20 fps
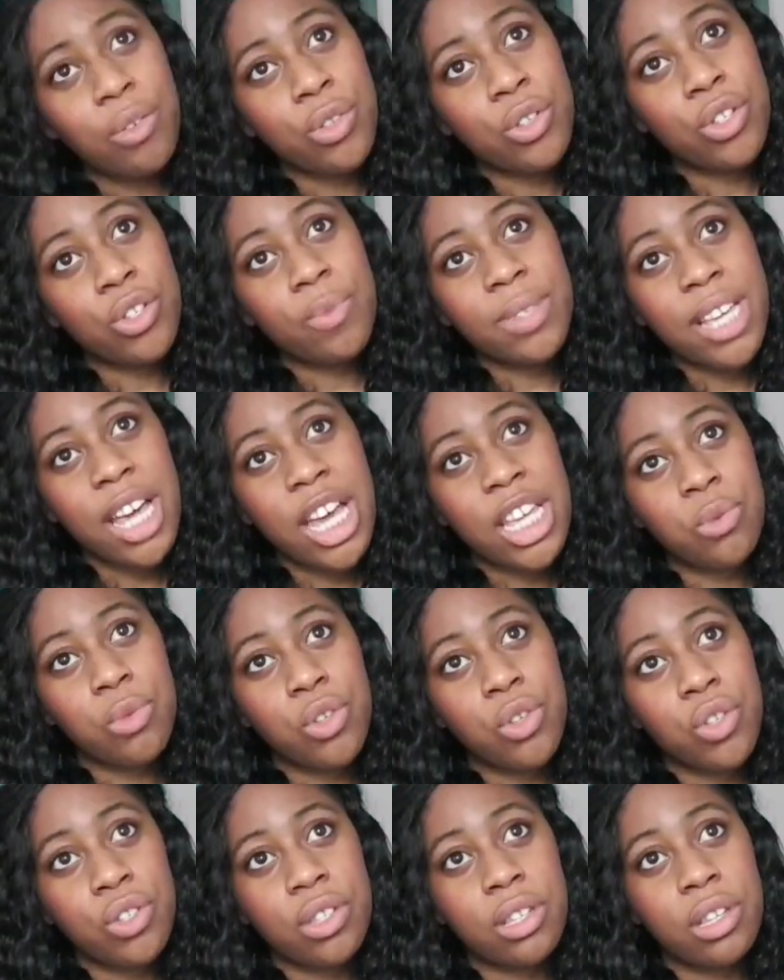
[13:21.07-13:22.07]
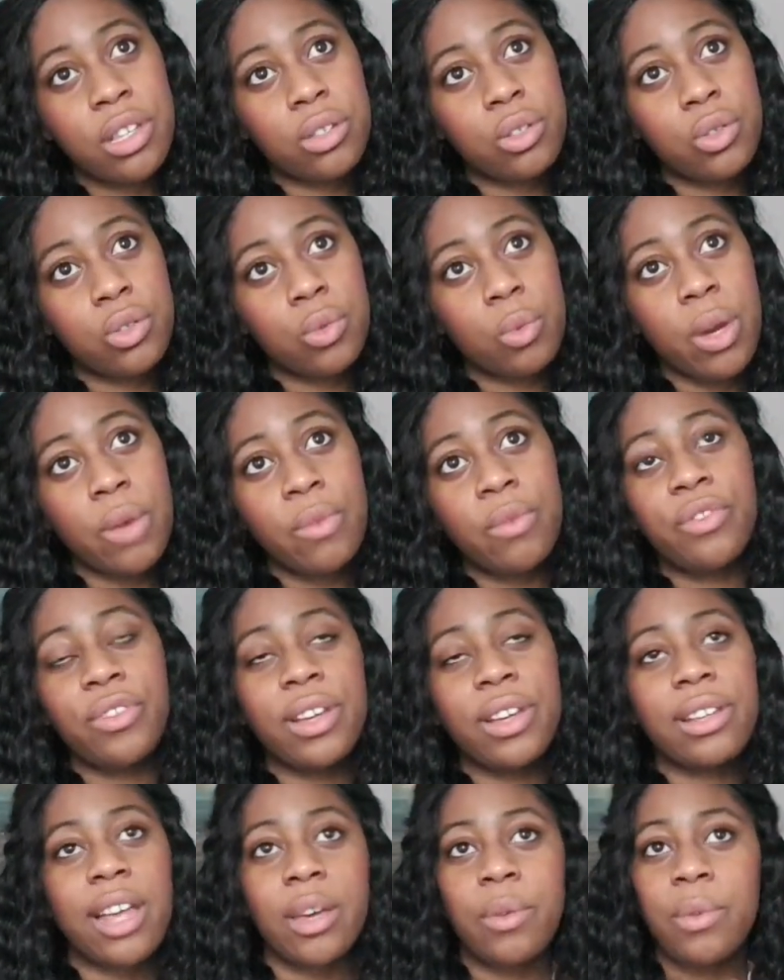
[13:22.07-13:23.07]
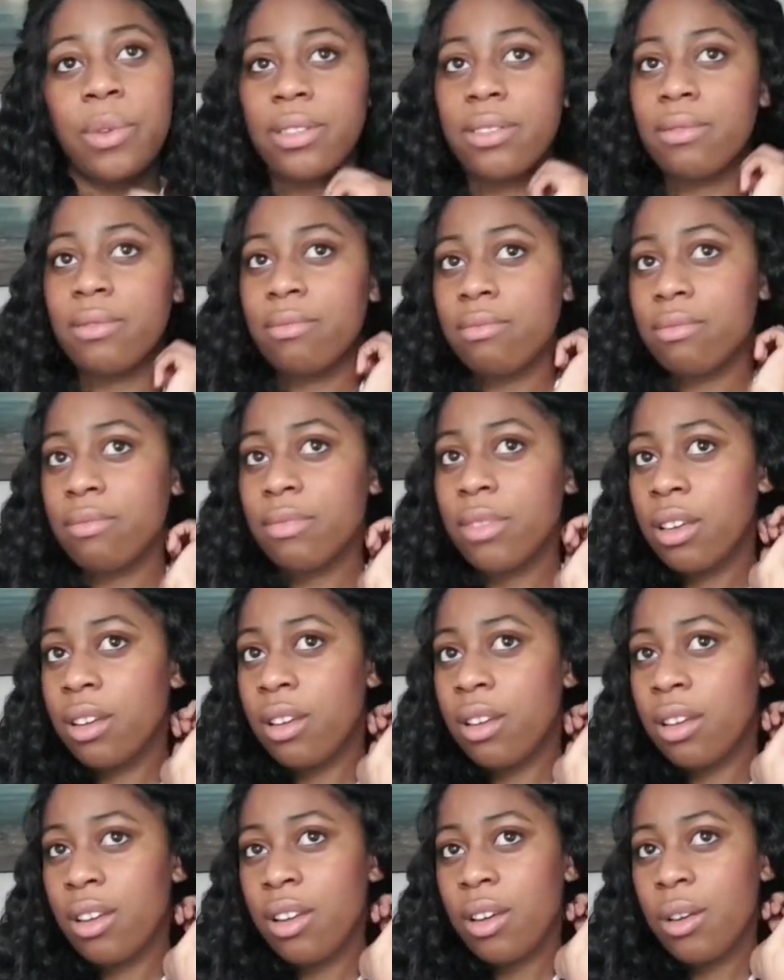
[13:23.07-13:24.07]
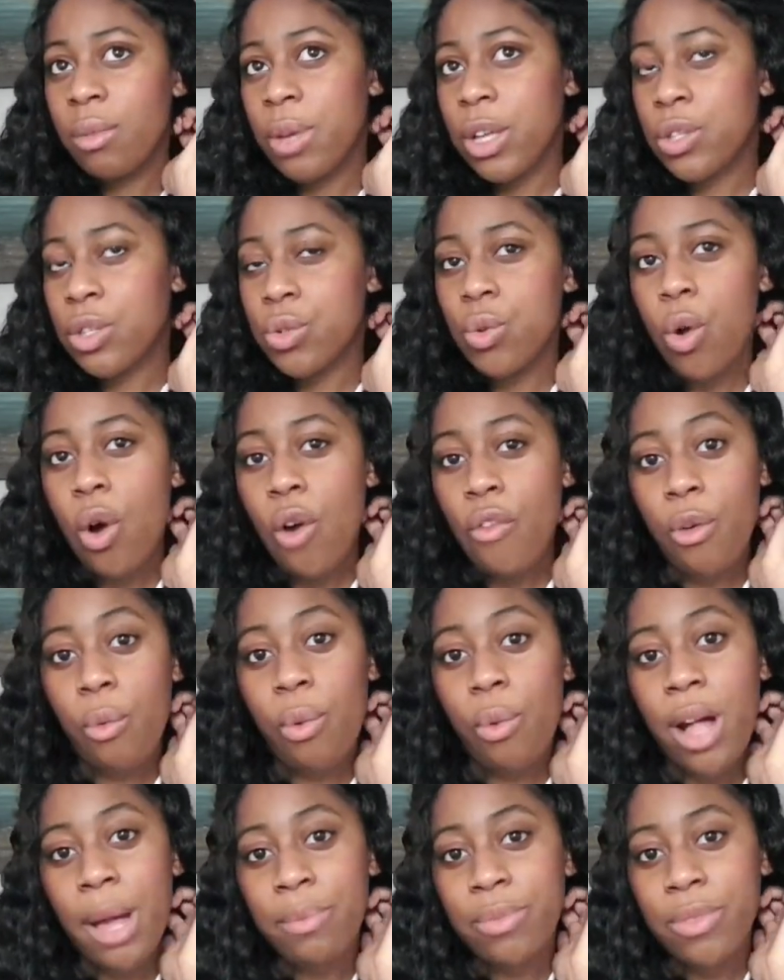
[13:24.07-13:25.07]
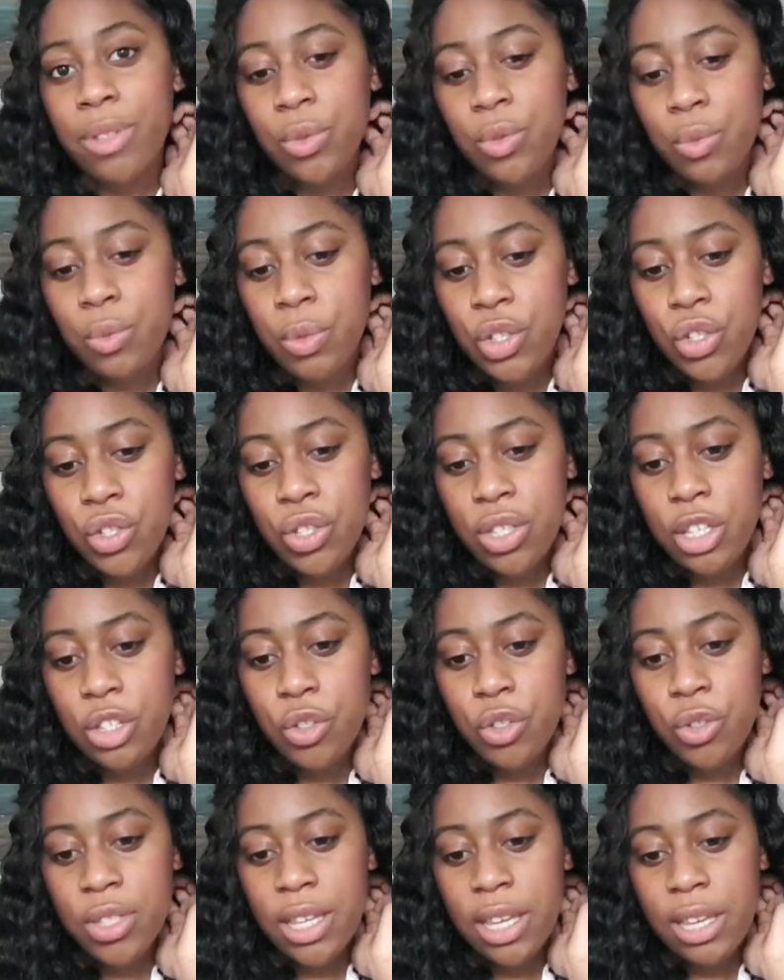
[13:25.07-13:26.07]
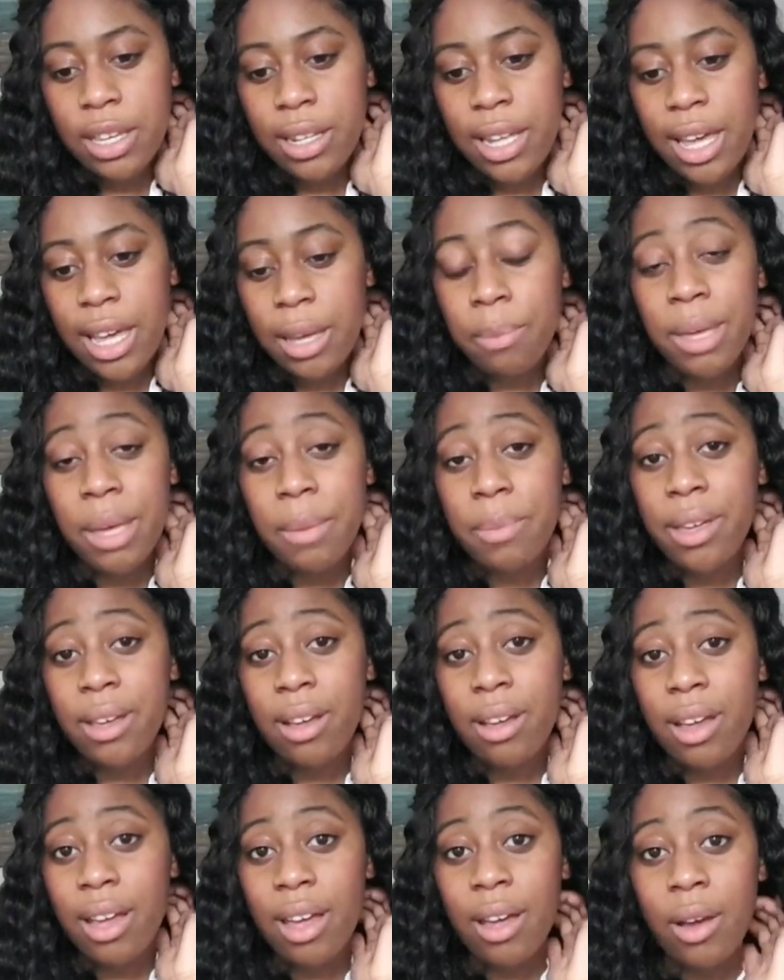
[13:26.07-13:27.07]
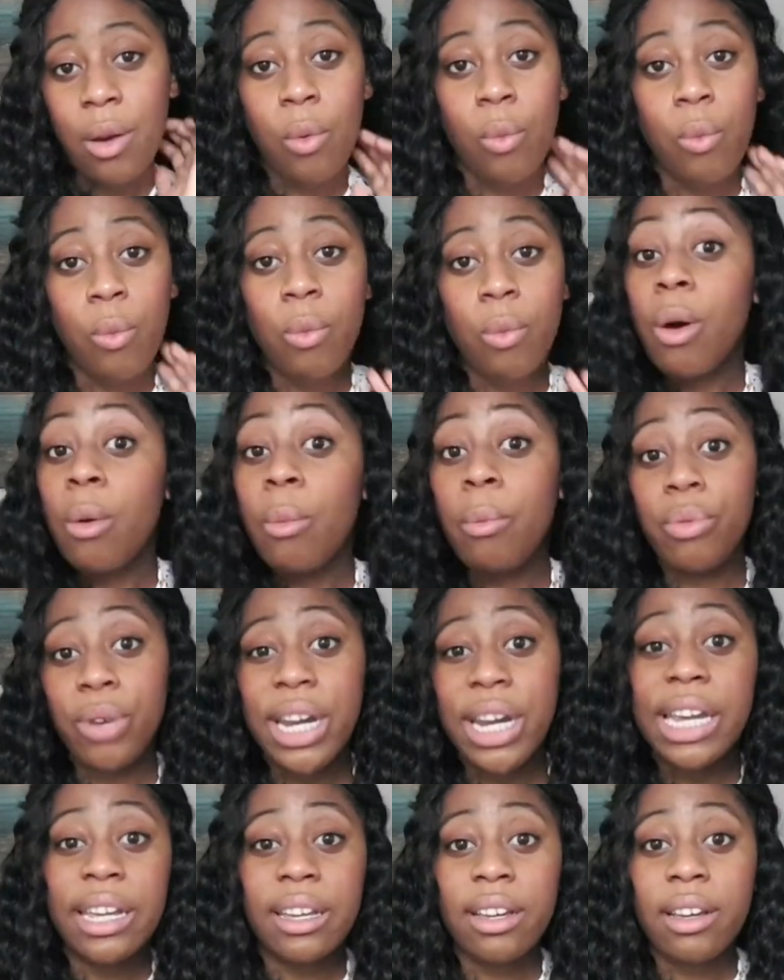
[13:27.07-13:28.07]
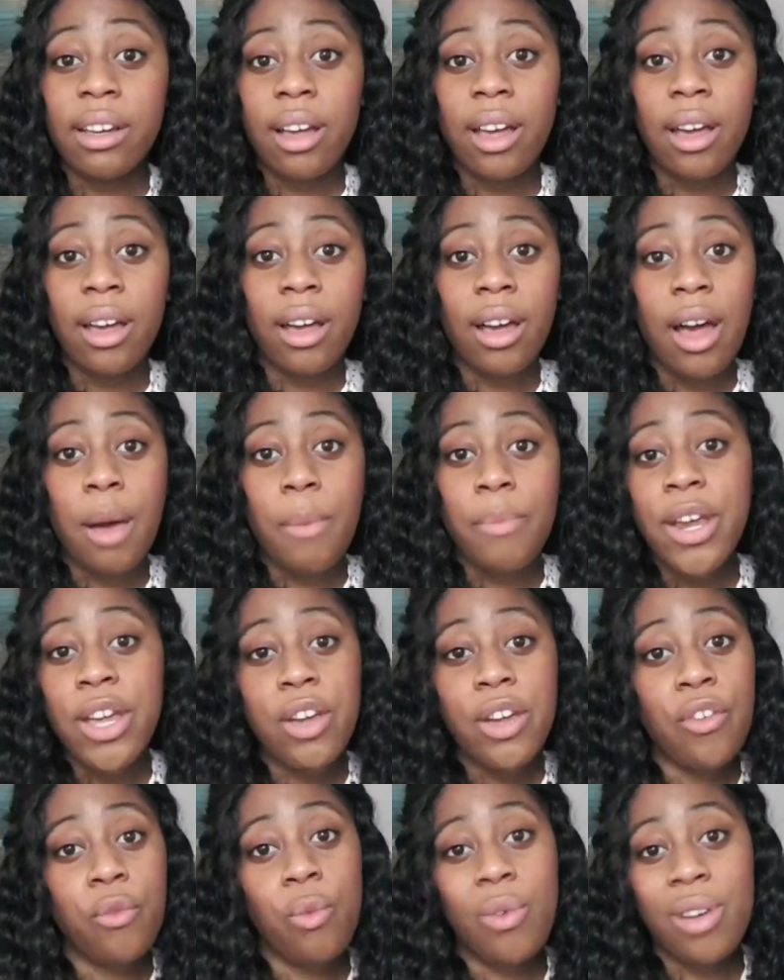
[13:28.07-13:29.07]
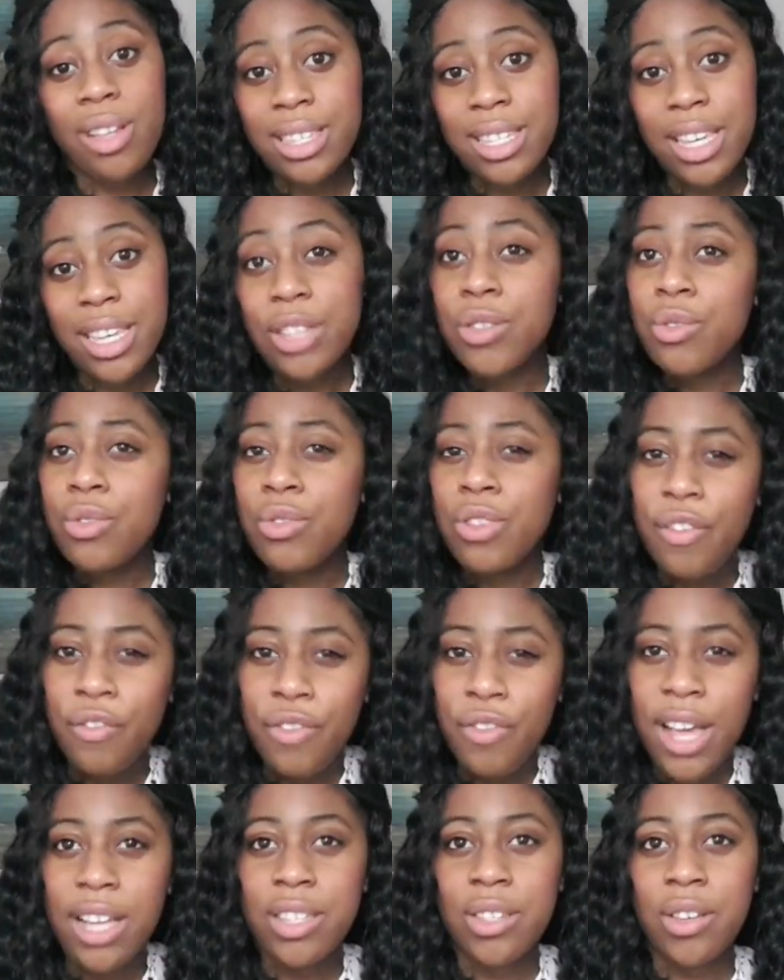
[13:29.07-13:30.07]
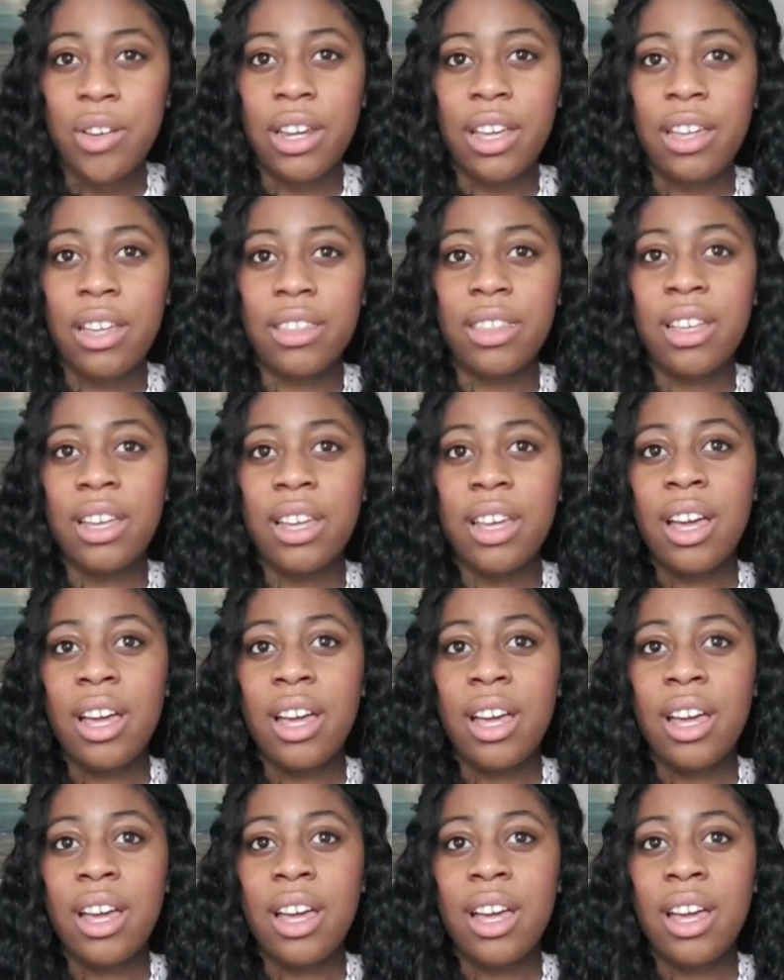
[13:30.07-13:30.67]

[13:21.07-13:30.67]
Also, sometimes we just need to, when we feel like we're too overwhelmed, we just need to take like maybe a break of one day to reflect on it